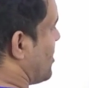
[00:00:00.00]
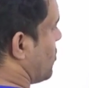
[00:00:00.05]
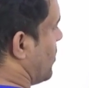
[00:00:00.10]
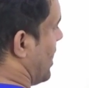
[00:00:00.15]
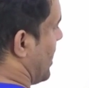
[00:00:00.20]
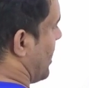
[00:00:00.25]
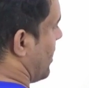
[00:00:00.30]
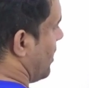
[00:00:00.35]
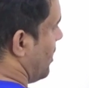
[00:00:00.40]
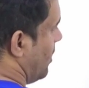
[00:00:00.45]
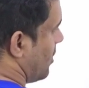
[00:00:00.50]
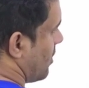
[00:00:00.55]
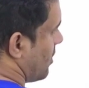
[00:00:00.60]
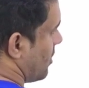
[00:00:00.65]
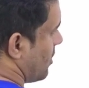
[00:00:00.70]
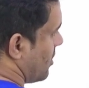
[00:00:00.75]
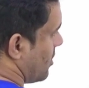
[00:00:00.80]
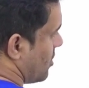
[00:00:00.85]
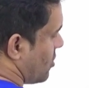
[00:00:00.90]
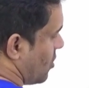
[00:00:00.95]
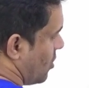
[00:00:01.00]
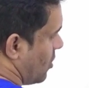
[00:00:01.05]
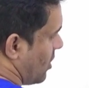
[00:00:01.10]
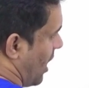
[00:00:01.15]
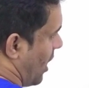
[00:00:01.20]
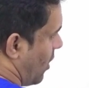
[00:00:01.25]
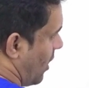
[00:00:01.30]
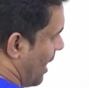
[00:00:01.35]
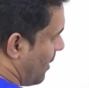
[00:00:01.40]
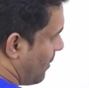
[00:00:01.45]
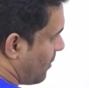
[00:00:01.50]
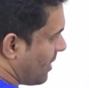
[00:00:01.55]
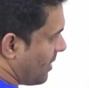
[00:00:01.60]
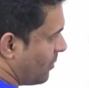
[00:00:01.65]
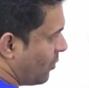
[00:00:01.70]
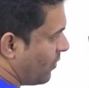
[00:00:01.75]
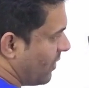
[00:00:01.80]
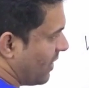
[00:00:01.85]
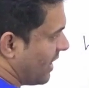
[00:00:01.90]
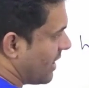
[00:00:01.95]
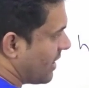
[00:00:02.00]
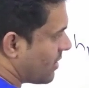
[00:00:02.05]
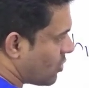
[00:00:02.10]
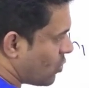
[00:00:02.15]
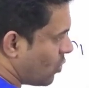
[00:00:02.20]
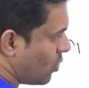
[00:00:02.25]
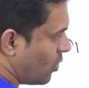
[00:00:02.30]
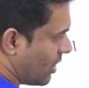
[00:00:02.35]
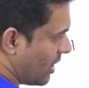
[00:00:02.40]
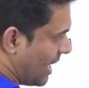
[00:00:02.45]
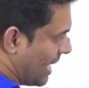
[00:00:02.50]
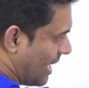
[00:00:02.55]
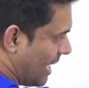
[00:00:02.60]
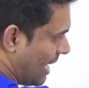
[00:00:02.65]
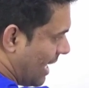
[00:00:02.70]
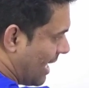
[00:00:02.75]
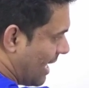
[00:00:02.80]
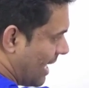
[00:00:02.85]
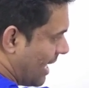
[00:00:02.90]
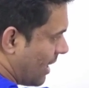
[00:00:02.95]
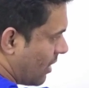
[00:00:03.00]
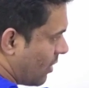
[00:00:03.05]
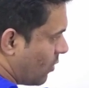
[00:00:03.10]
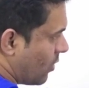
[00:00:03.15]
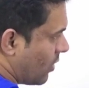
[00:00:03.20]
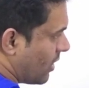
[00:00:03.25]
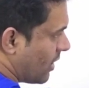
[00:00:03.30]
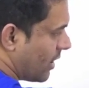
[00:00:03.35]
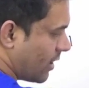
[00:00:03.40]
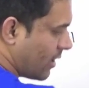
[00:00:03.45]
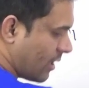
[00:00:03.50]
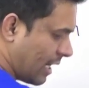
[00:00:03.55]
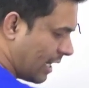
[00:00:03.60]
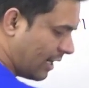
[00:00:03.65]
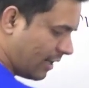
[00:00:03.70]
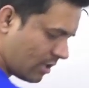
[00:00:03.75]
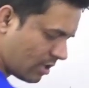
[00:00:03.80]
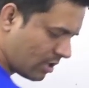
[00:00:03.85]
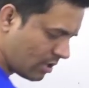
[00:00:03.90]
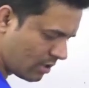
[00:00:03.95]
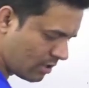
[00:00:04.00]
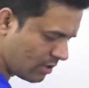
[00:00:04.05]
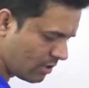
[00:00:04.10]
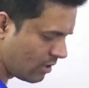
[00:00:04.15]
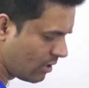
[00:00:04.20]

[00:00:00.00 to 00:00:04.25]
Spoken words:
h1, so now I am removing it. So in hidden only, right?